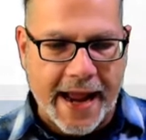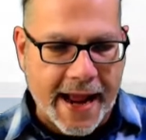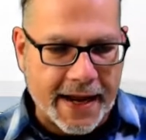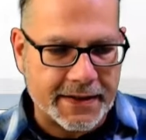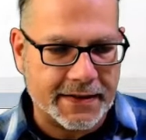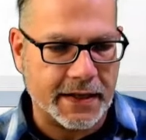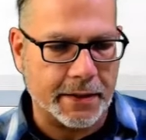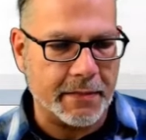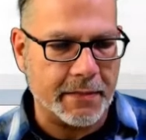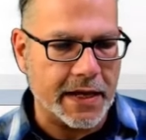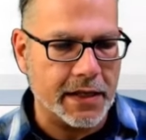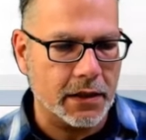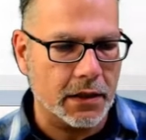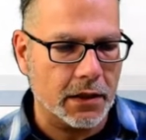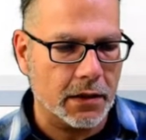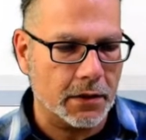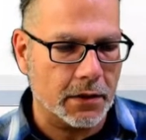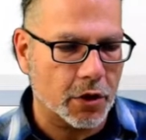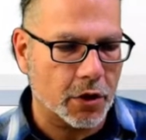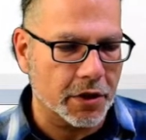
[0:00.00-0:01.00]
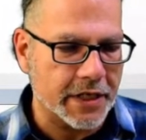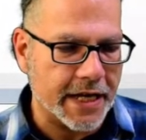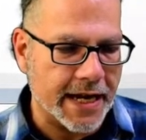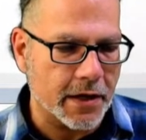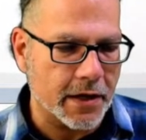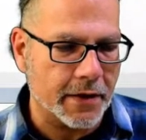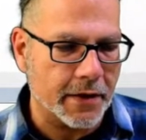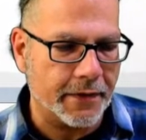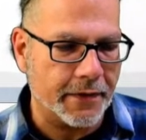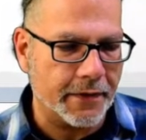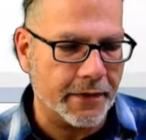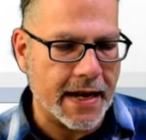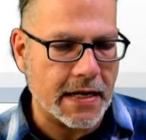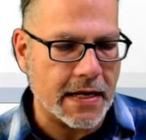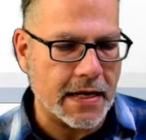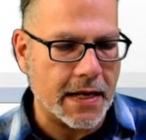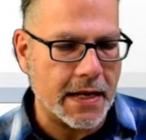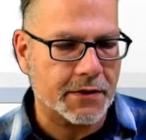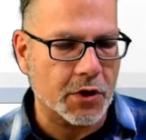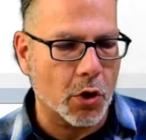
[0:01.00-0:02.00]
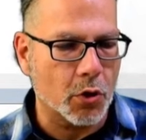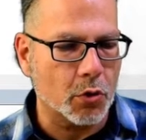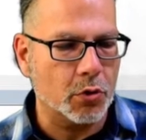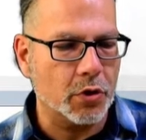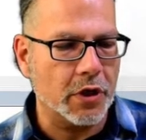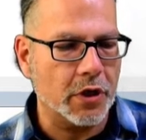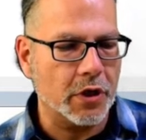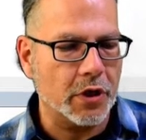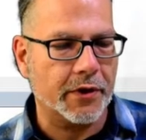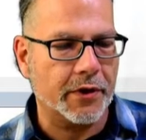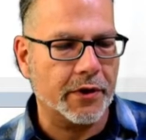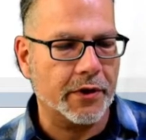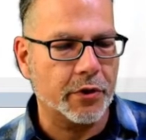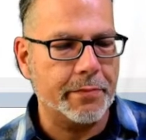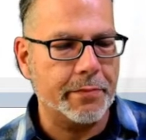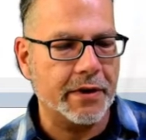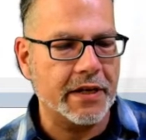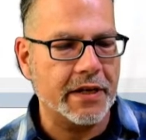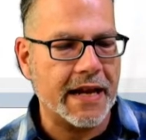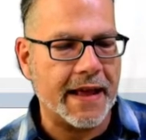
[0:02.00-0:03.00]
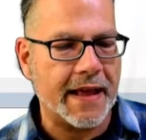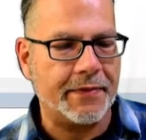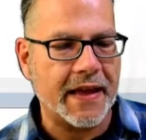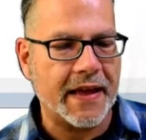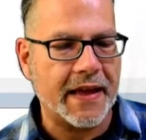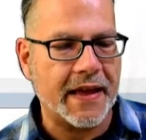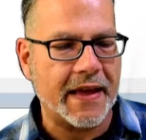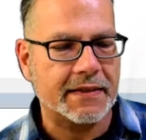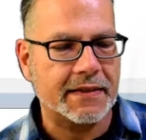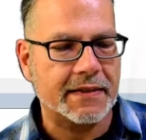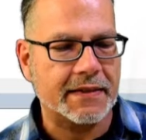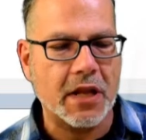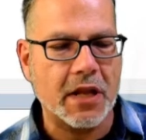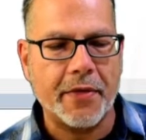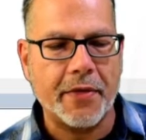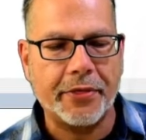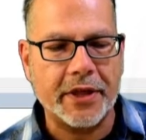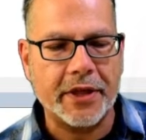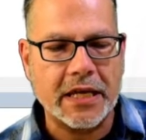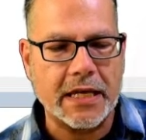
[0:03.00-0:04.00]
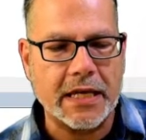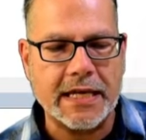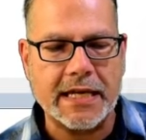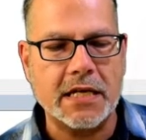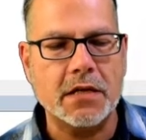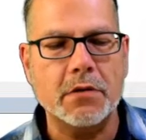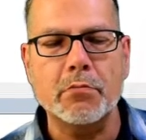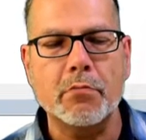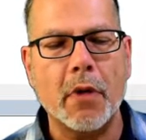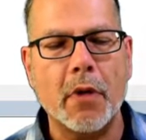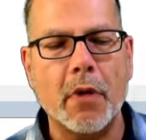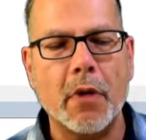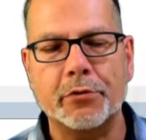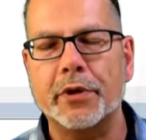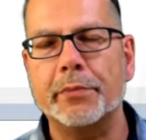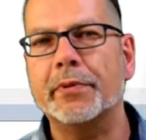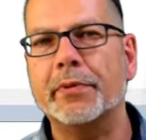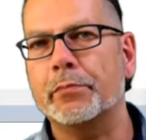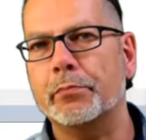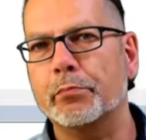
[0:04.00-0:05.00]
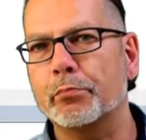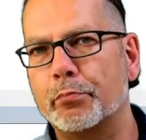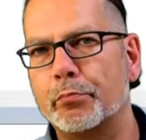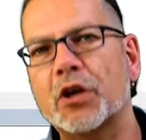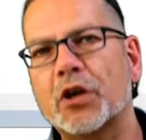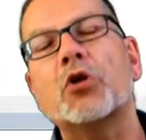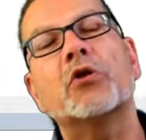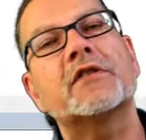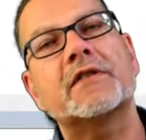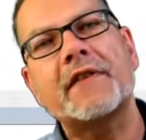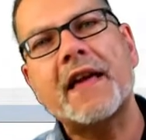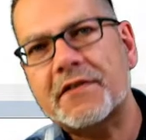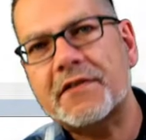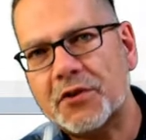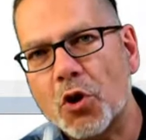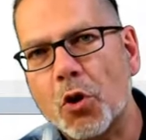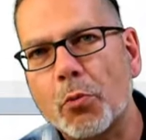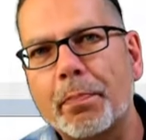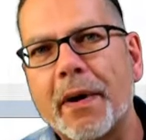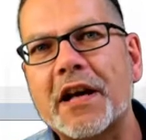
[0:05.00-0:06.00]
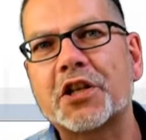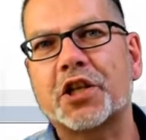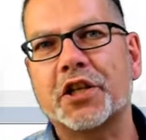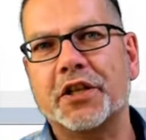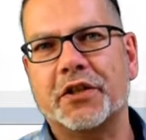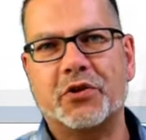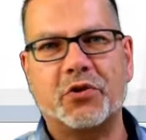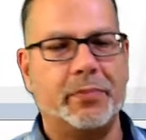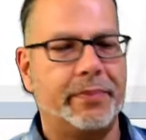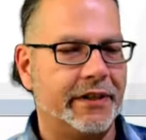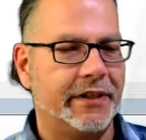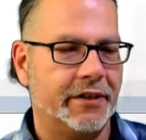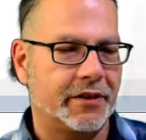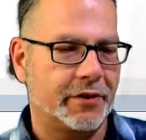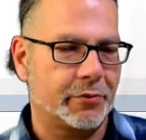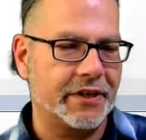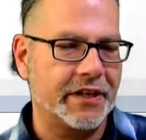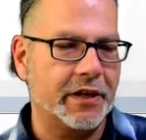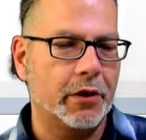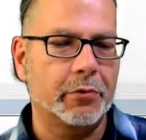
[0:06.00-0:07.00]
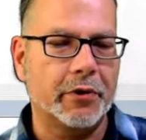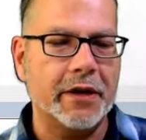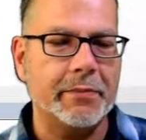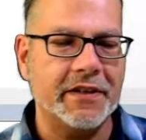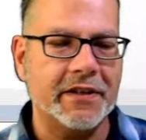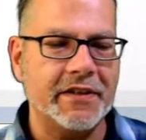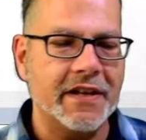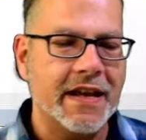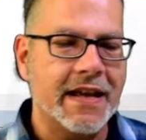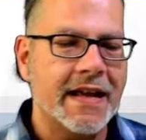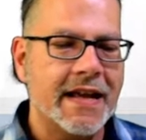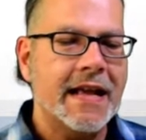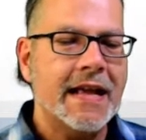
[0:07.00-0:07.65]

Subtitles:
XML container, and then it's only the ribbon, and there's nothing in my ribbon because there's no budget to build a real ribbon.